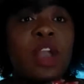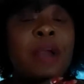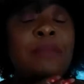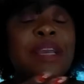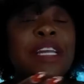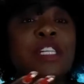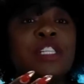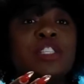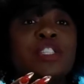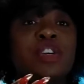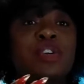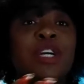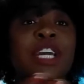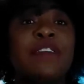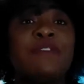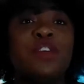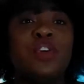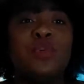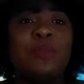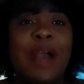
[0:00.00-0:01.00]
I mean, they'll
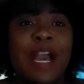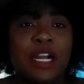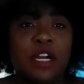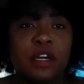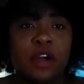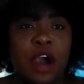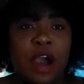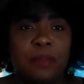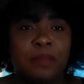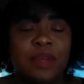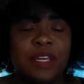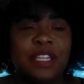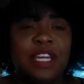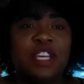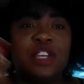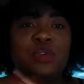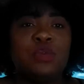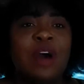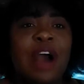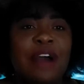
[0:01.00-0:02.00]
give you back a copy
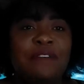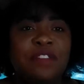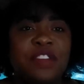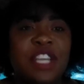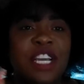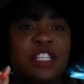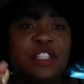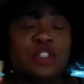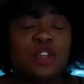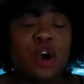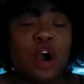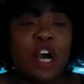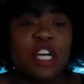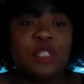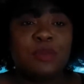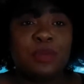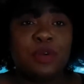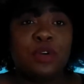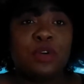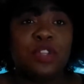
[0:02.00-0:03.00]
that you'll have to take to the
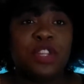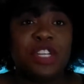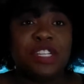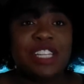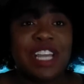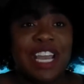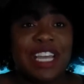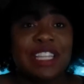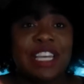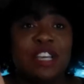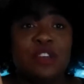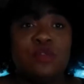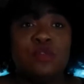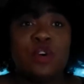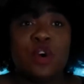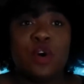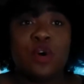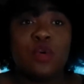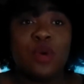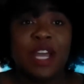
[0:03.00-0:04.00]
hospital the day that you
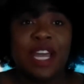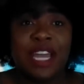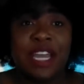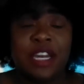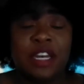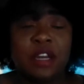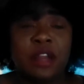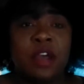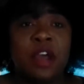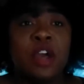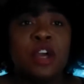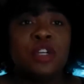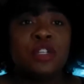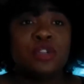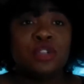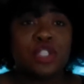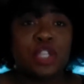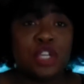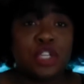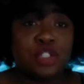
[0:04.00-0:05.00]
go in
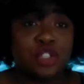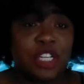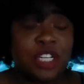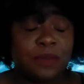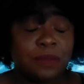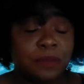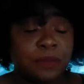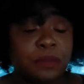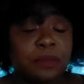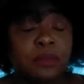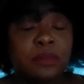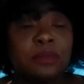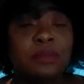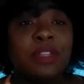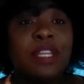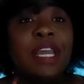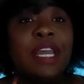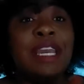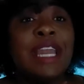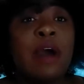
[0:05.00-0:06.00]
to surgery.
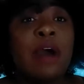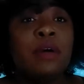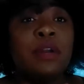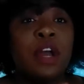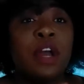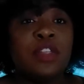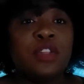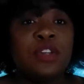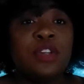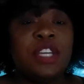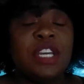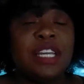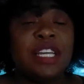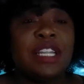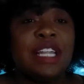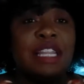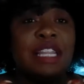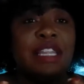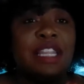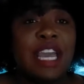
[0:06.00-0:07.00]
Now, another
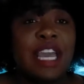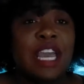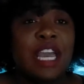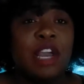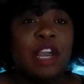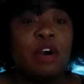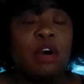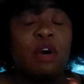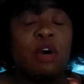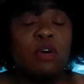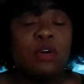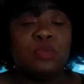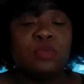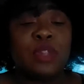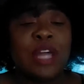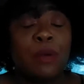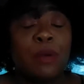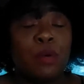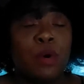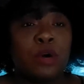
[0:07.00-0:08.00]
thing that
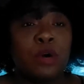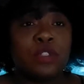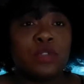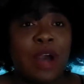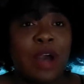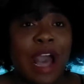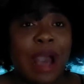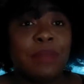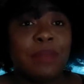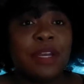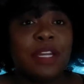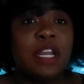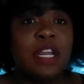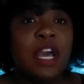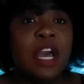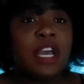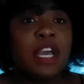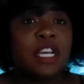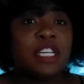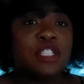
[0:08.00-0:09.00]
that will also happen
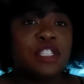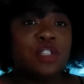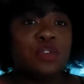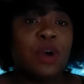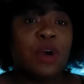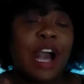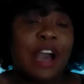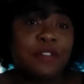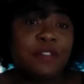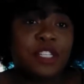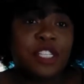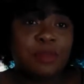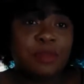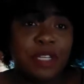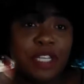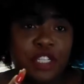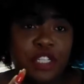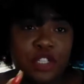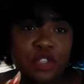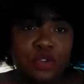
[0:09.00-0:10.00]
is you will have to
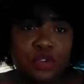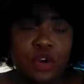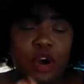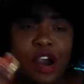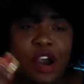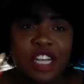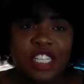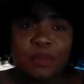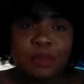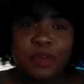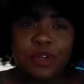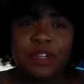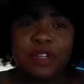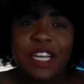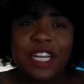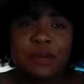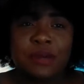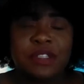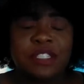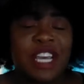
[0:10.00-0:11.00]
speak to the hospital,
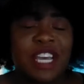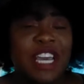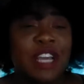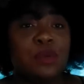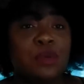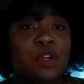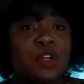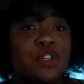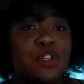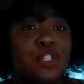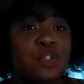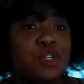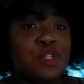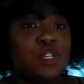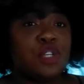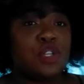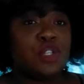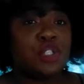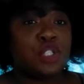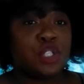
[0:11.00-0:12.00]
like I was saying, where you're
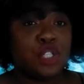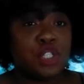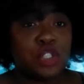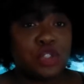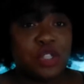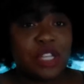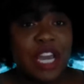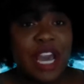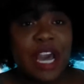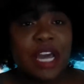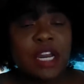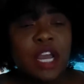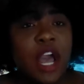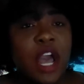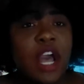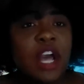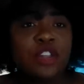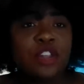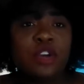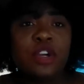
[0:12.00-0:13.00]
doing your surgery at.
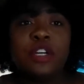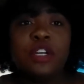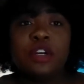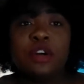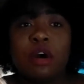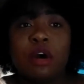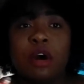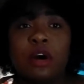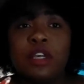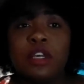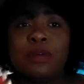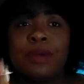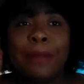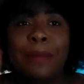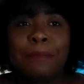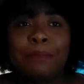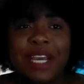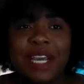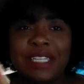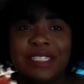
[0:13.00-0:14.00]
They're going to call you
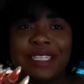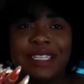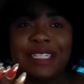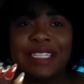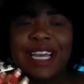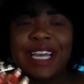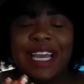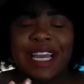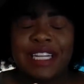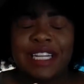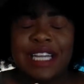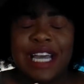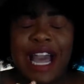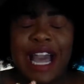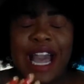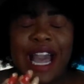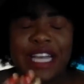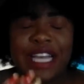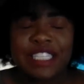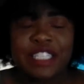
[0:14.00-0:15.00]
and basically
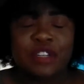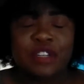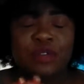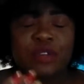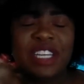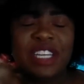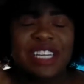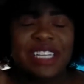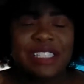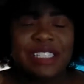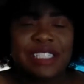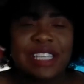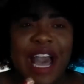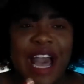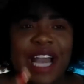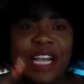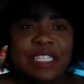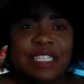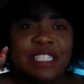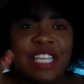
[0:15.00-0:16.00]
ask you the
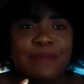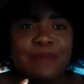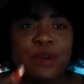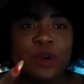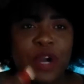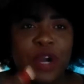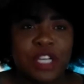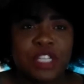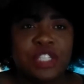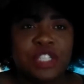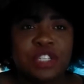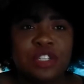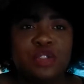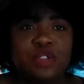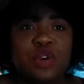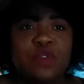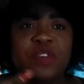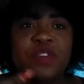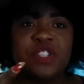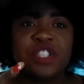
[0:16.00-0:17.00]
exact same
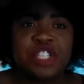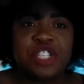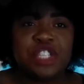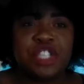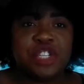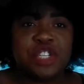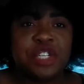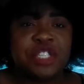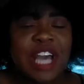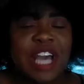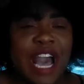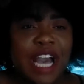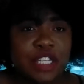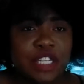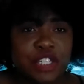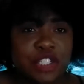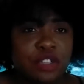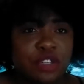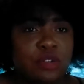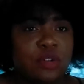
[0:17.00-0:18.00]
questions your physician just
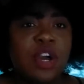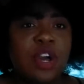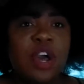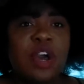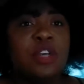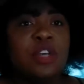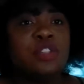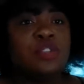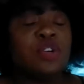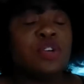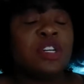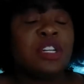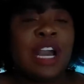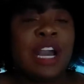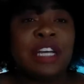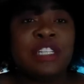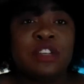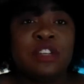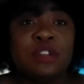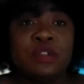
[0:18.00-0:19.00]
asked you. So they're going
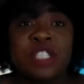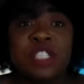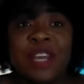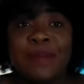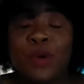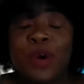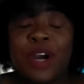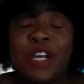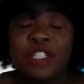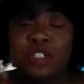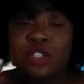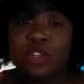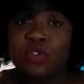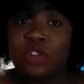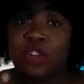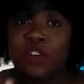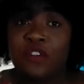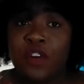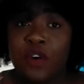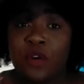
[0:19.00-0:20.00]
to ask you those same questions
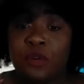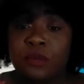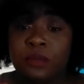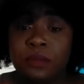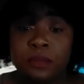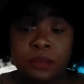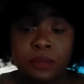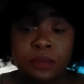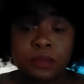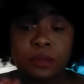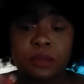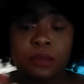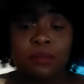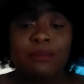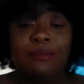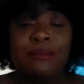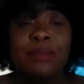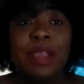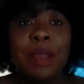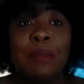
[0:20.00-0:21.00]
over the phone.
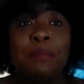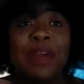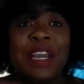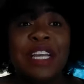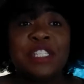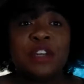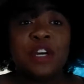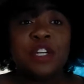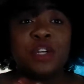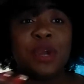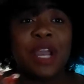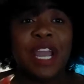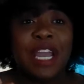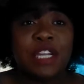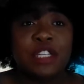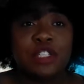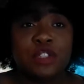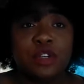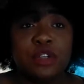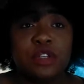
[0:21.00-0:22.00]
Based on your
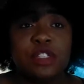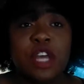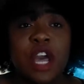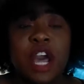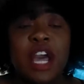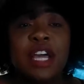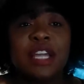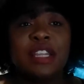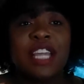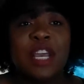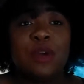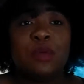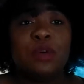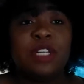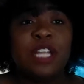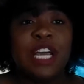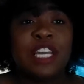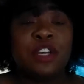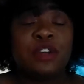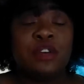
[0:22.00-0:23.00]
answers, they
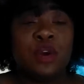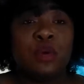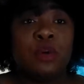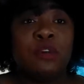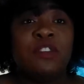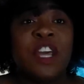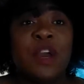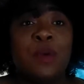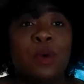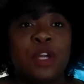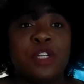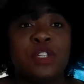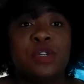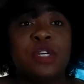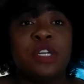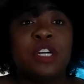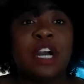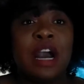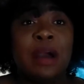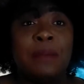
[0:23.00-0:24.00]
will let you know if they want
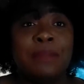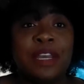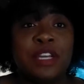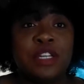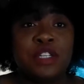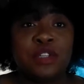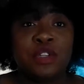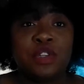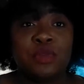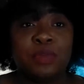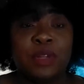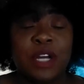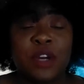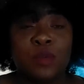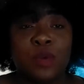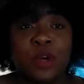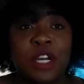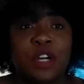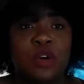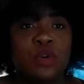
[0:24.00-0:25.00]
you to come in to do
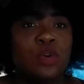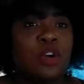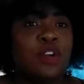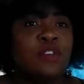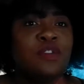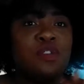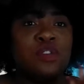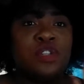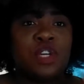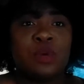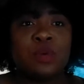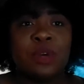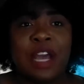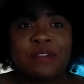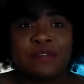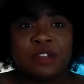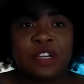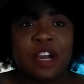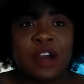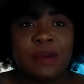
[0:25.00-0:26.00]
blood work or if you don't
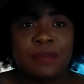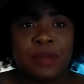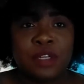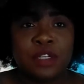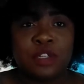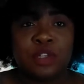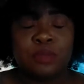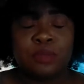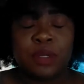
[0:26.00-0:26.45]
have to come in to